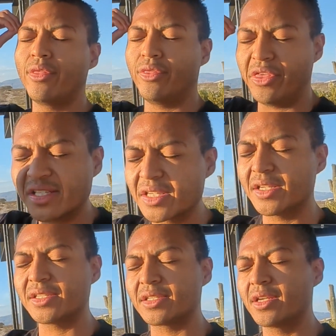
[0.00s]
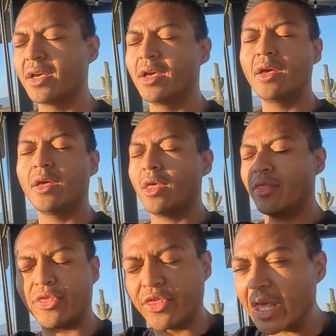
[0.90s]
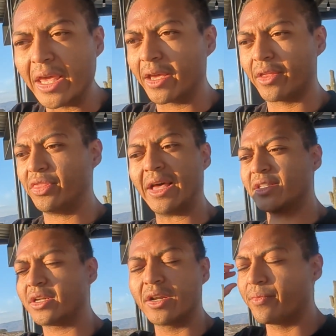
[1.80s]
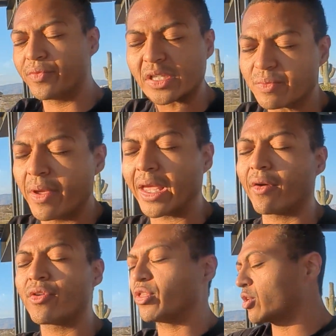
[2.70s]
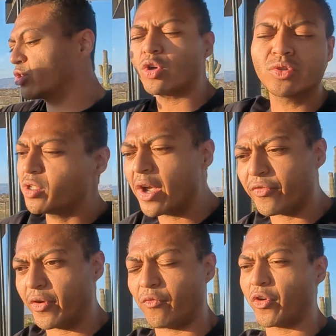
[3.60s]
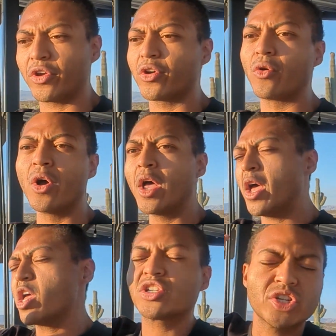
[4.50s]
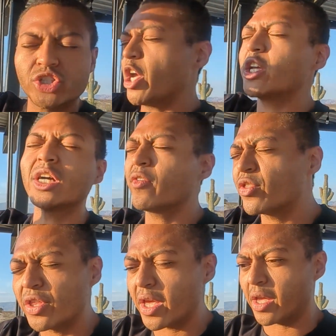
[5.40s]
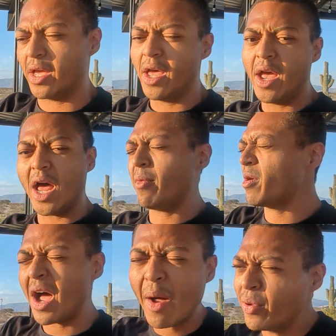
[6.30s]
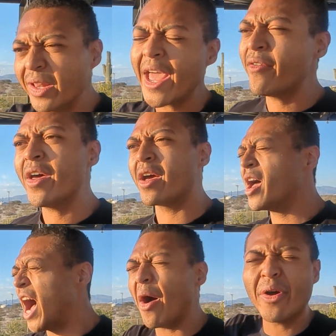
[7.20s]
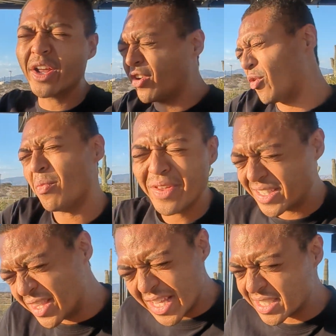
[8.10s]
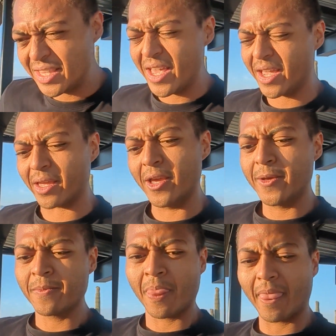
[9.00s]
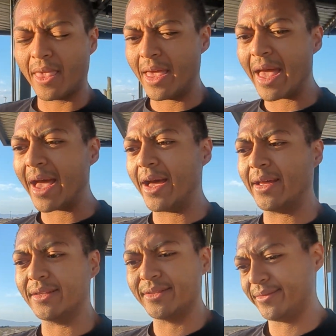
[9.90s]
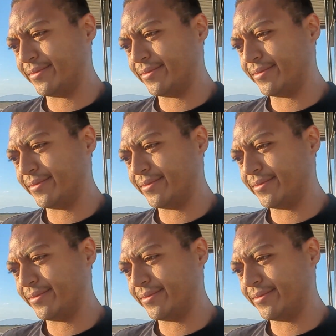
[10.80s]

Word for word: this is the thing that's gonna just make everything so different for you. It's gonna change everything. I'm, I believe it. I'm gonna go commit to this thing. And